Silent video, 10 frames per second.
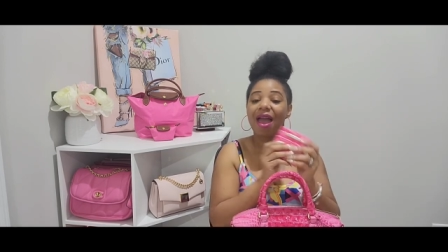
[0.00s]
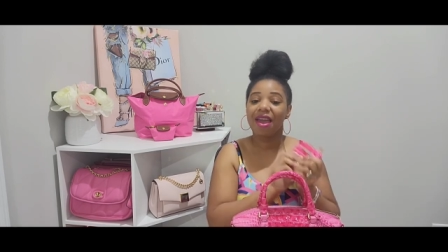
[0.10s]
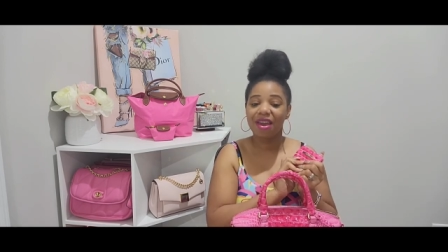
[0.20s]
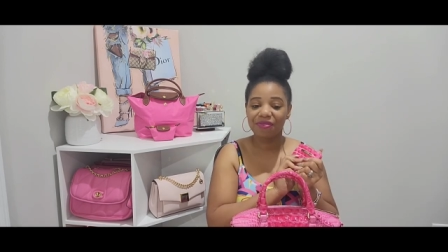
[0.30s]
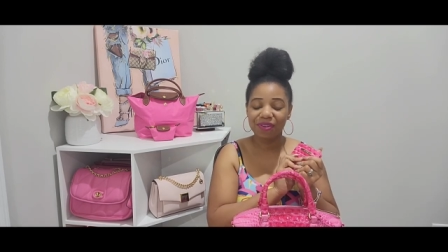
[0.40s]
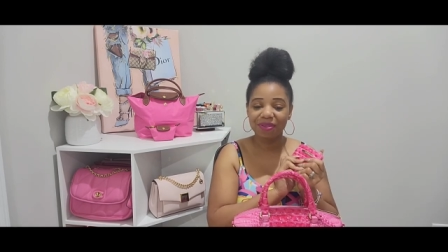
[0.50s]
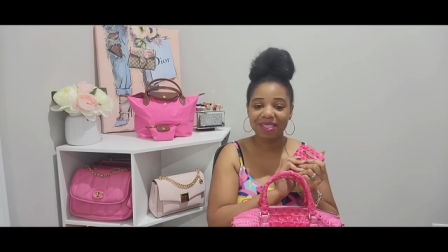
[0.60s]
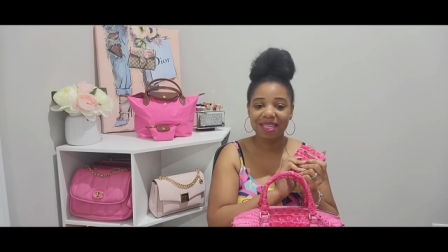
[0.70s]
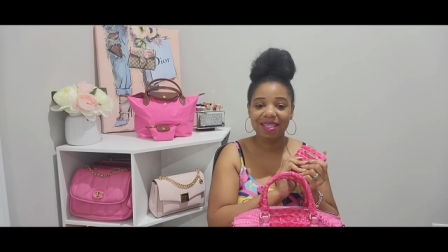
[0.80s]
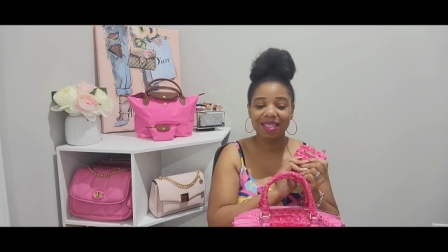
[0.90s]
If you
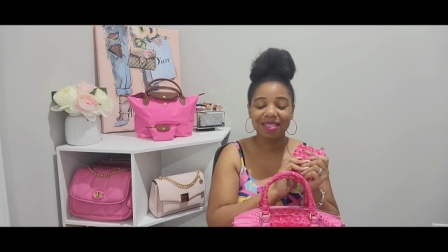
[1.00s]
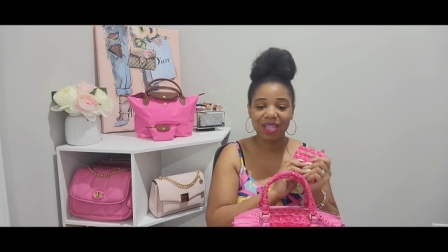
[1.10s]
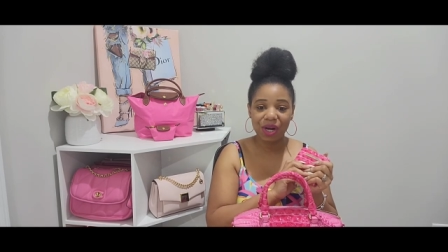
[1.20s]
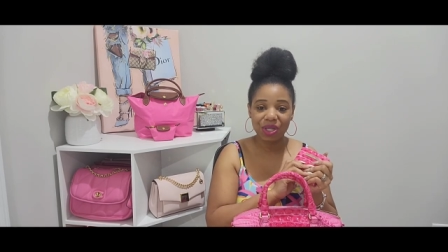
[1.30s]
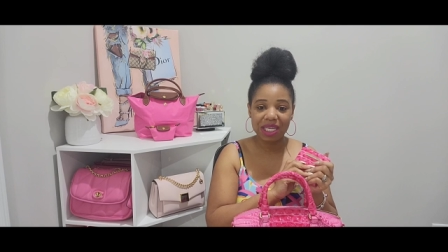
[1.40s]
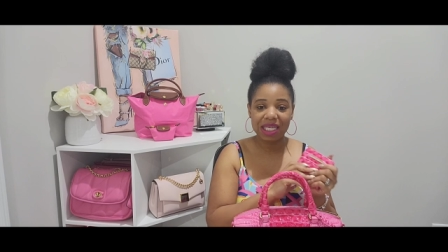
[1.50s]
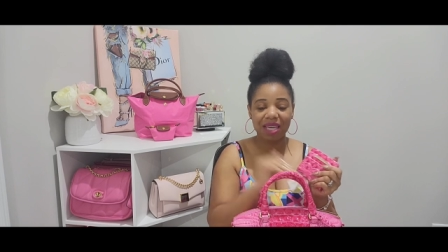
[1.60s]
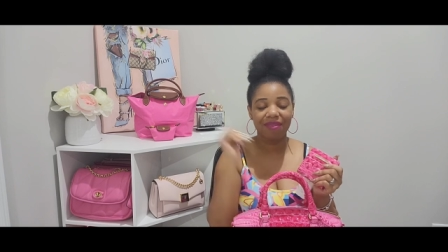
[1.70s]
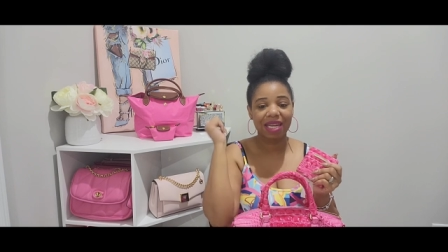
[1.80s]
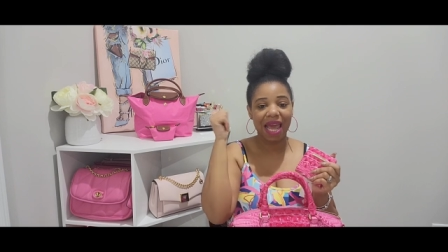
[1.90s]
did, then certainly
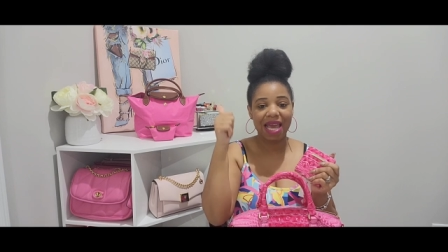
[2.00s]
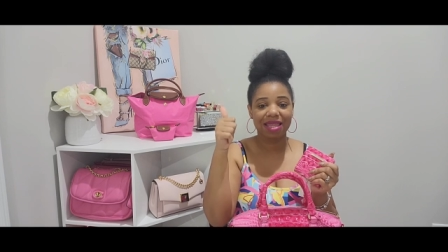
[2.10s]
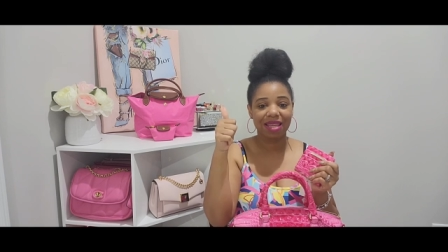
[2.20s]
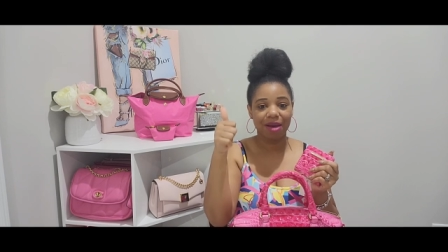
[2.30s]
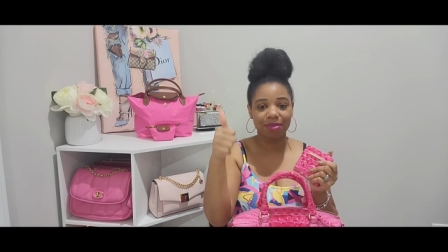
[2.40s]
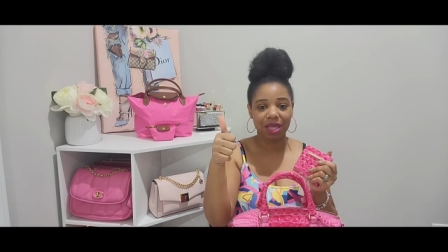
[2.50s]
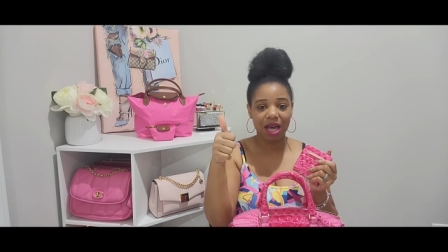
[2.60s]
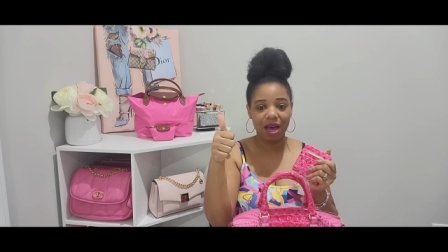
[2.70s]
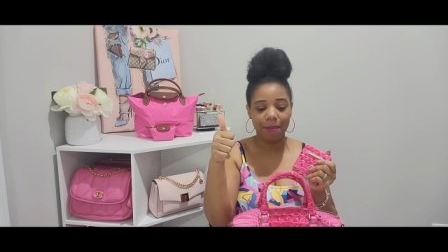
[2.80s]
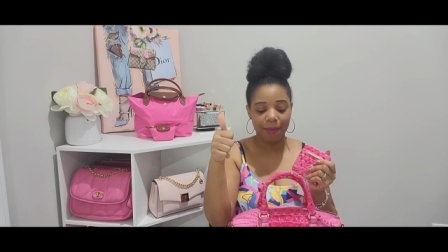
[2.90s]
give it a thumbs
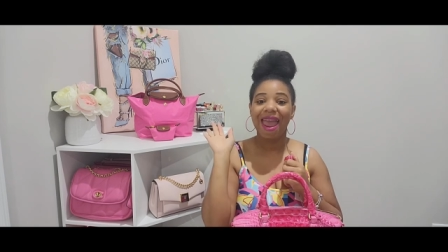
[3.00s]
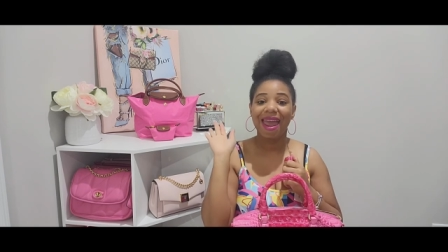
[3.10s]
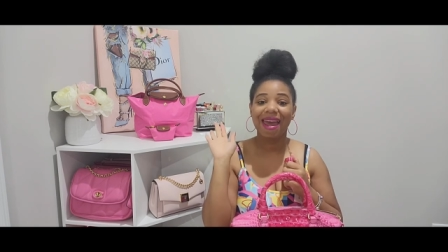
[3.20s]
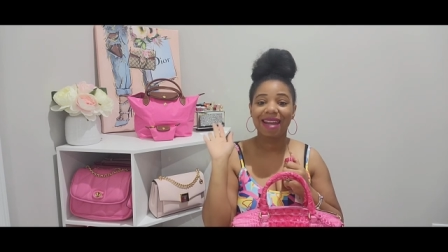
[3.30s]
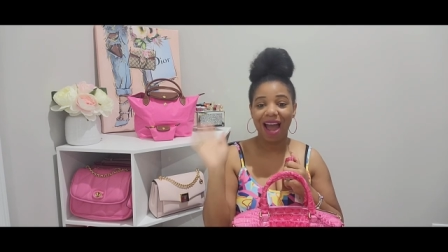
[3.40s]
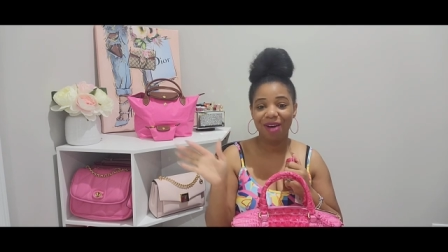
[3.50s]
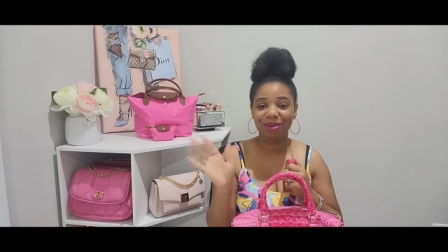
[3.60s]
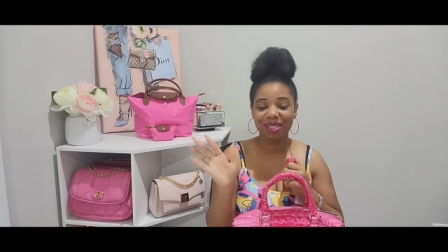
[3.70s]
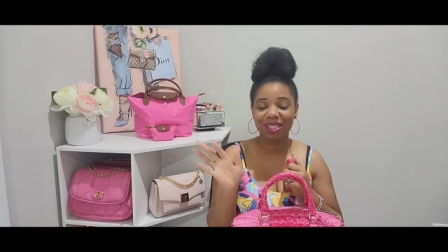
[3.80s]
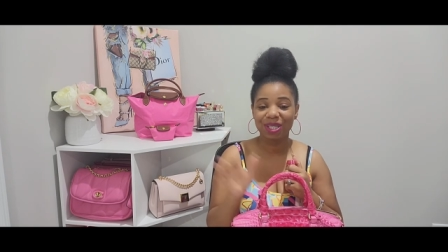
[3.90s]
up. And I
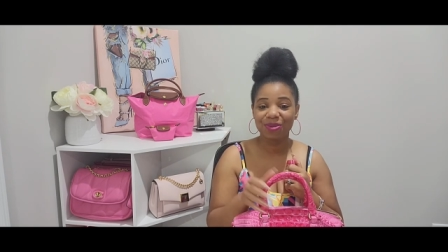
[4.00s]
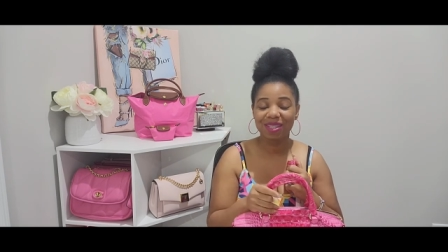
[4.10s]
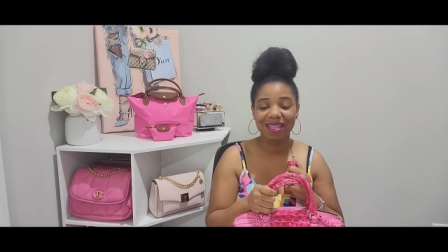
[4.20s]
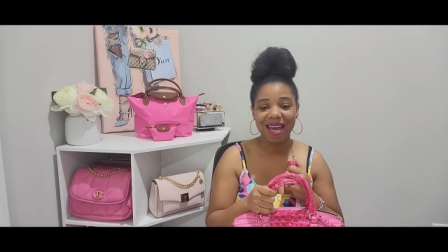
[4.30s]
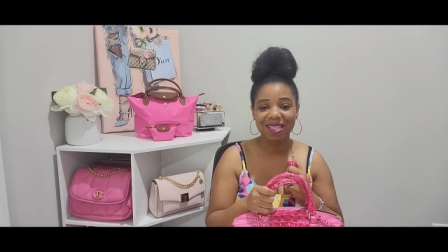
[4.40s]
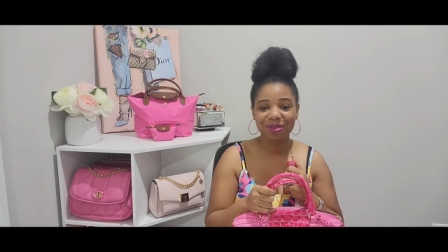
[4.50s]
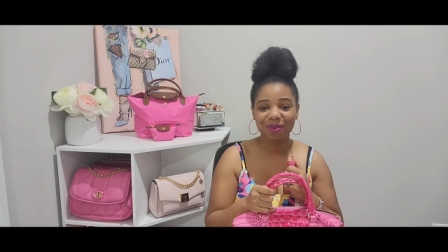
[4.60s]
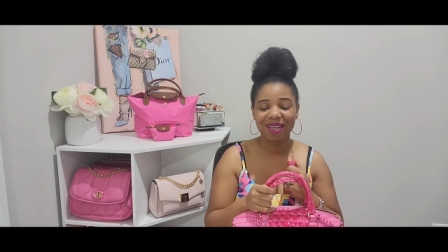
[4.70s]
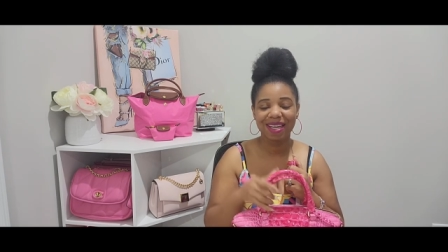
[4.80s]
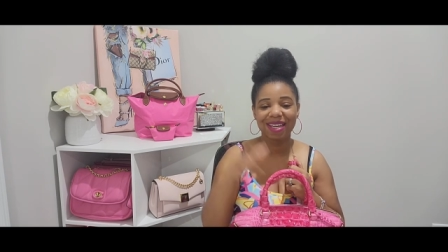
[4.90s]
will see you in the next
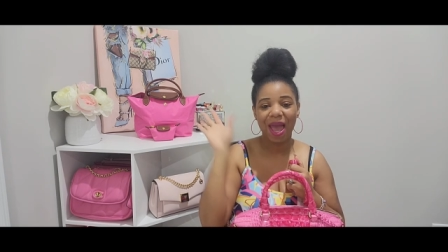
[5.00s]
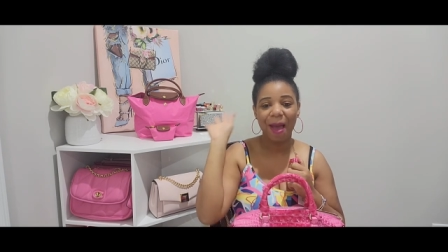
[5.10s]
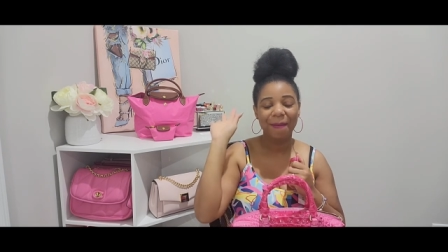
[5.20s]
one.